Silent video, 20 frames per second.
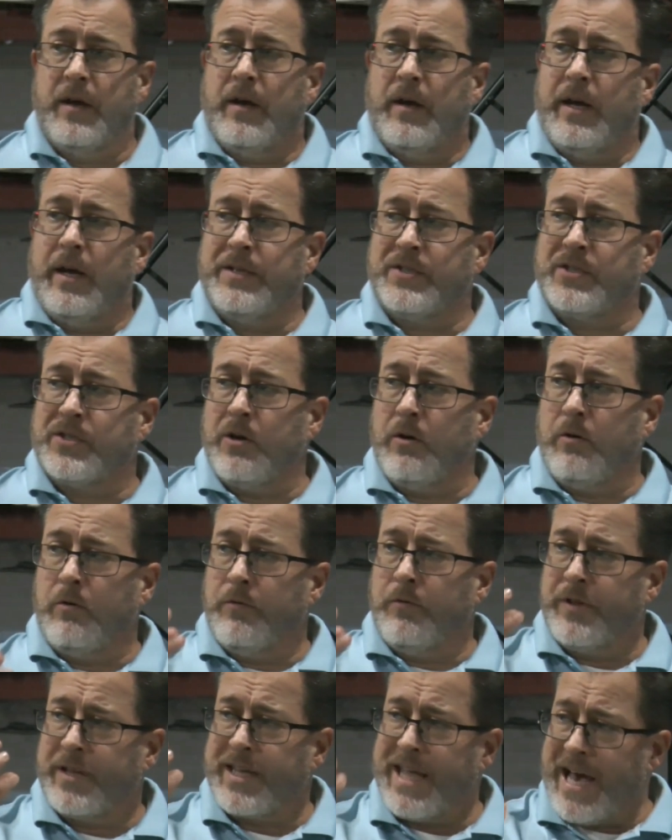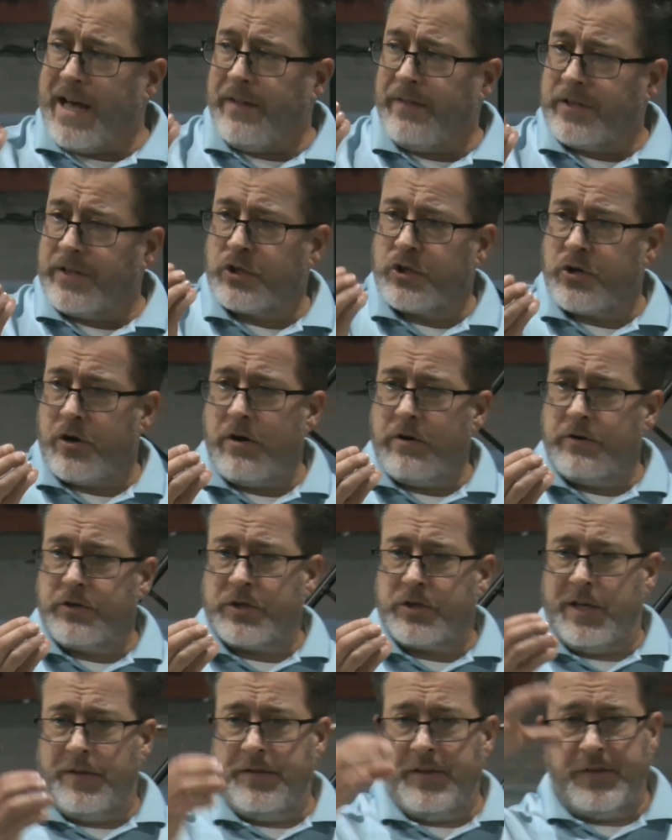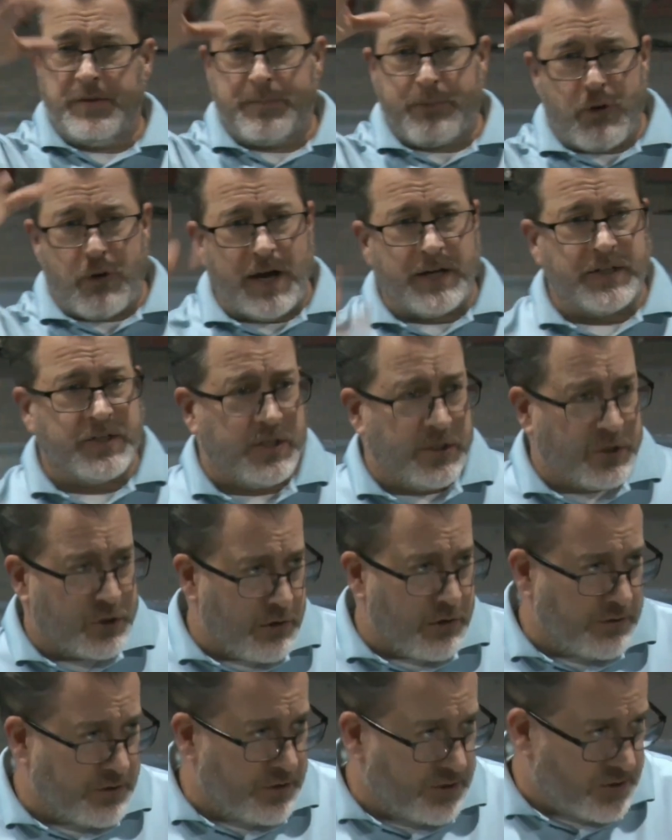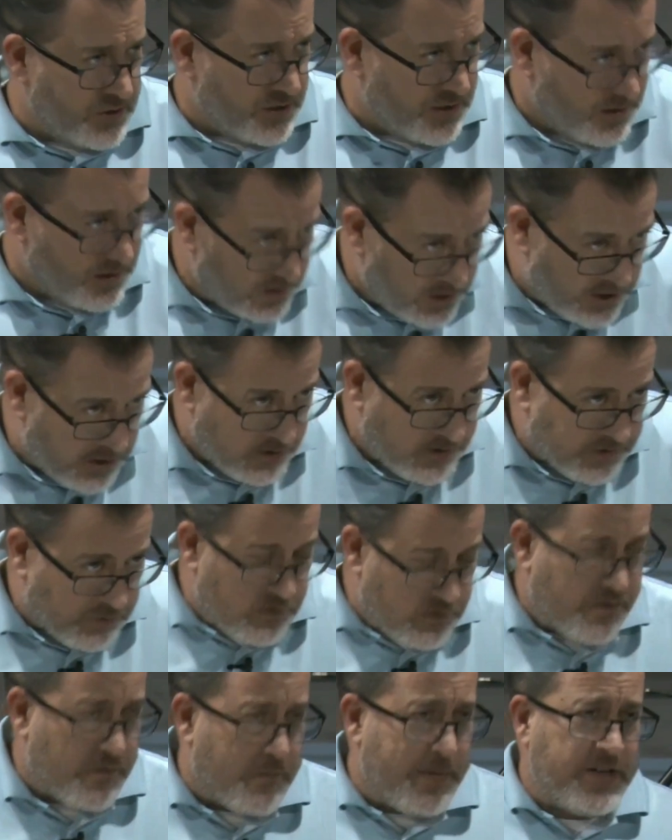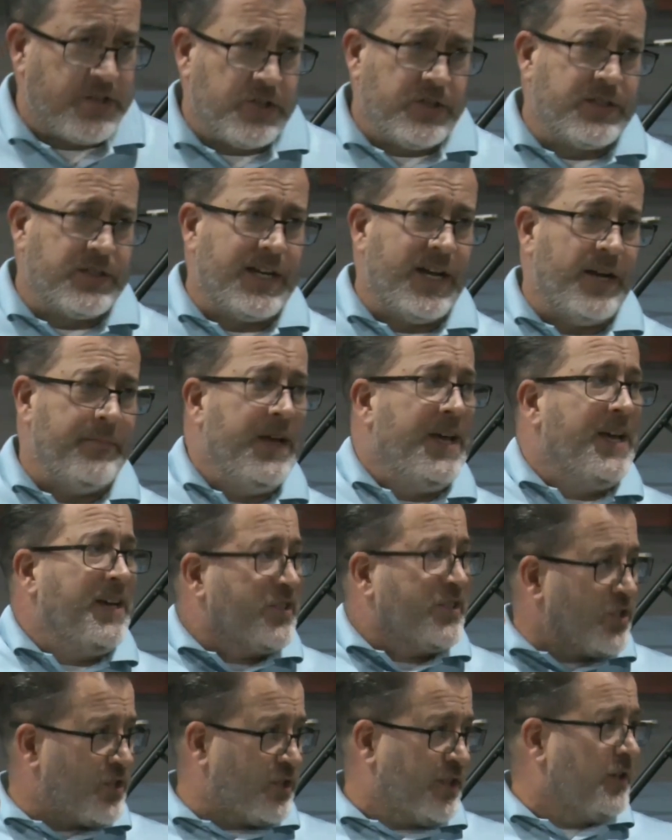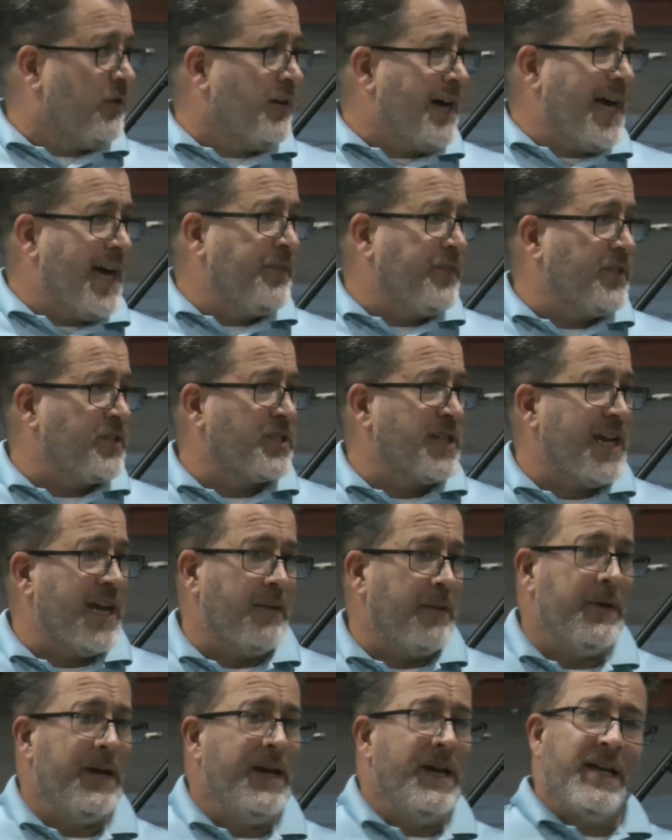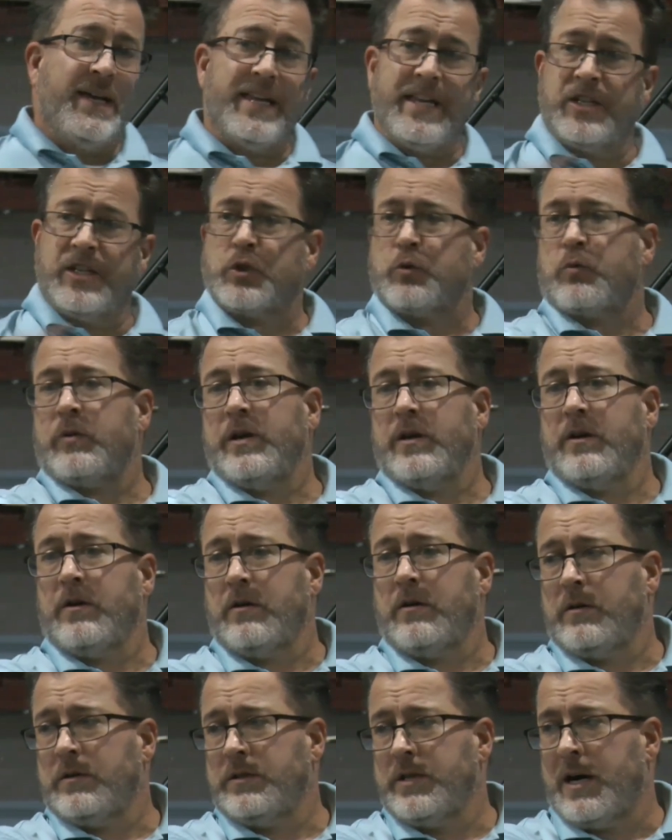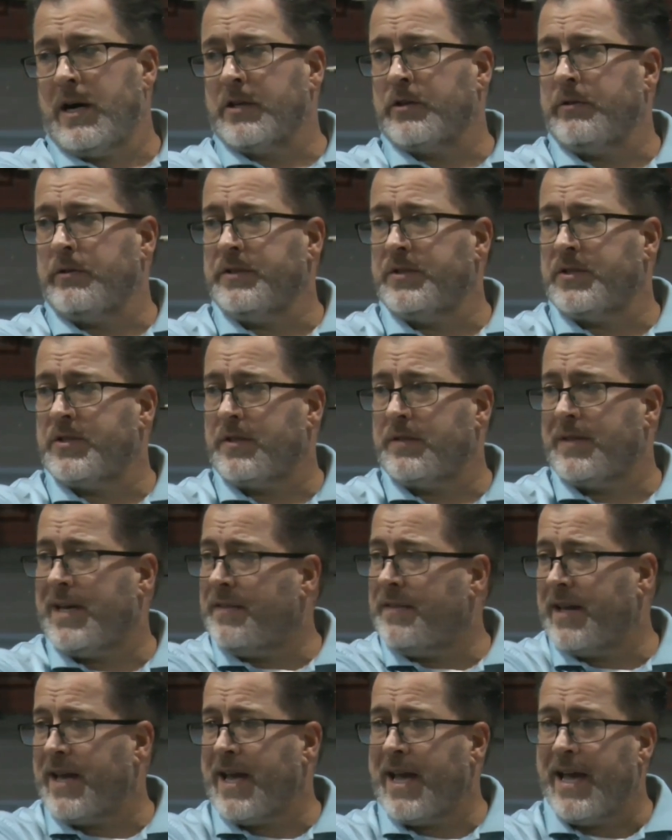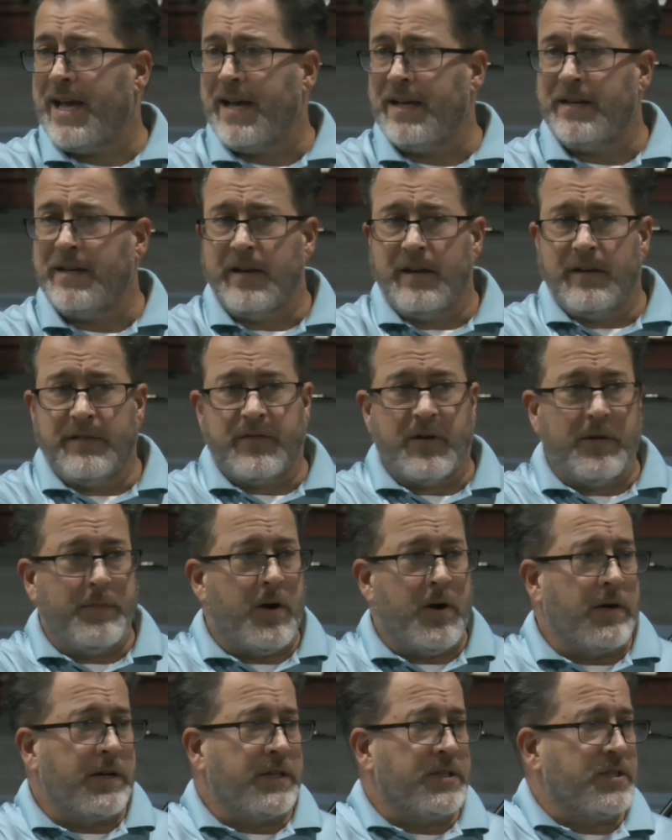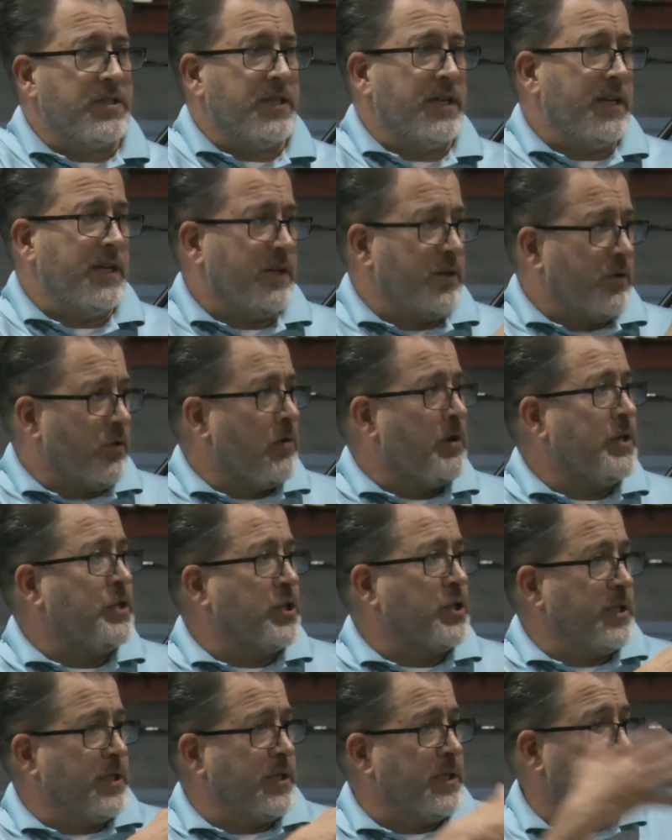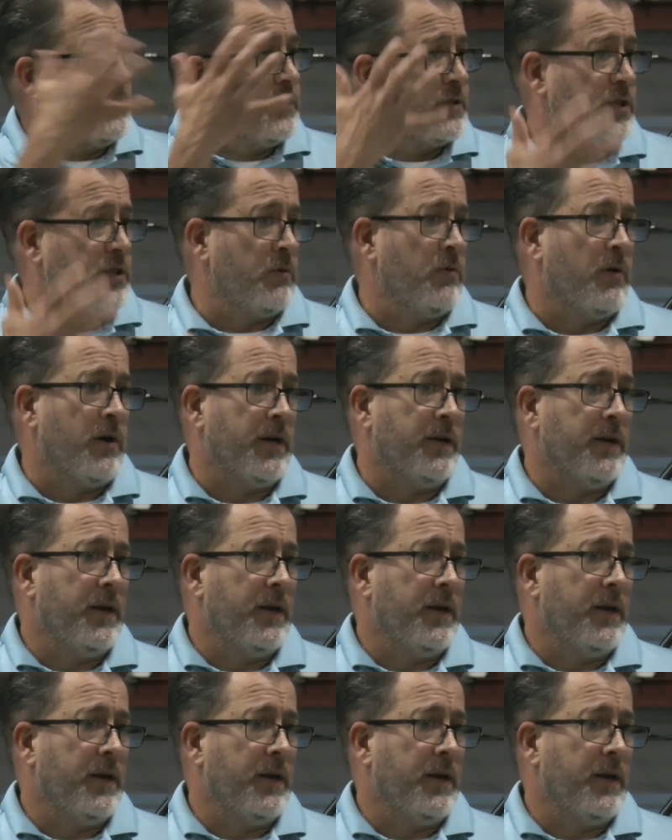And so the Catholic Church and then the Protestant churches during the Reformation time still had the same Israel doctrines that they had from Augustine and Origen and so on.